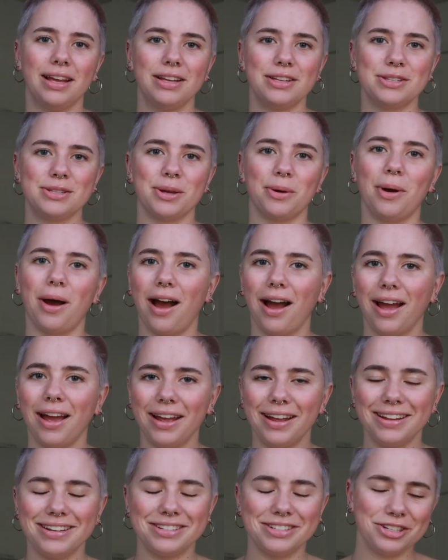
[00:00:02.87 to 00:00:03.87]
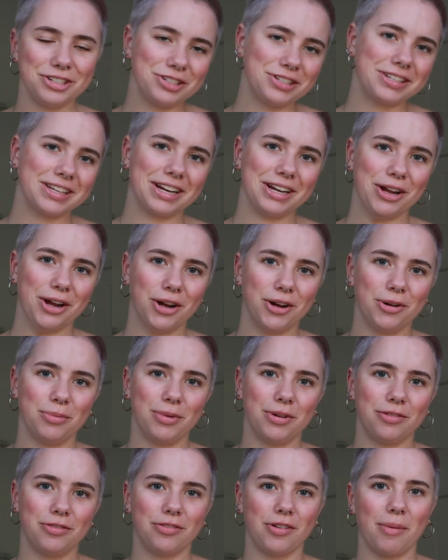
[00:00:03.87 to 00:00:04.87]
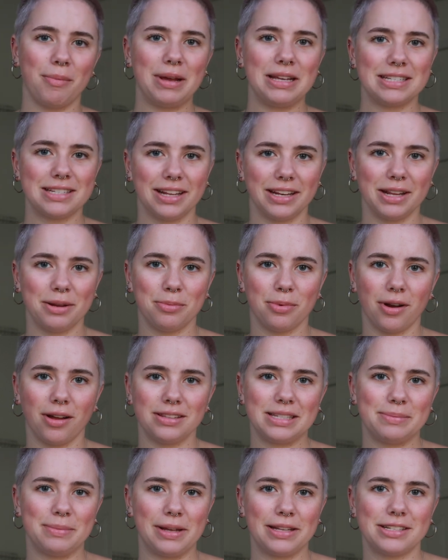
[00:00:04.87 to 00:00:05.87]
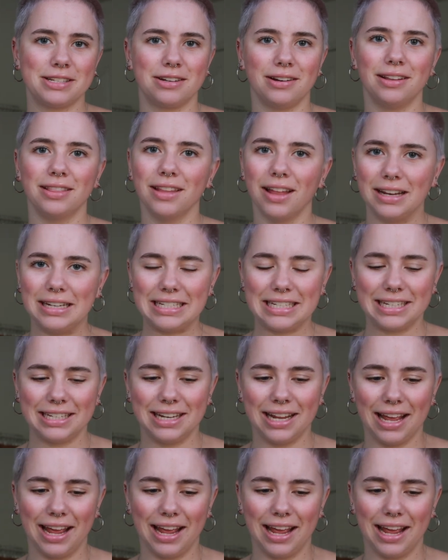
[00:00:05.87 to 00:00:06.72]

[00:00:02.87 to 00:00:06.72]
So I did just get home from my study abroad semester in London,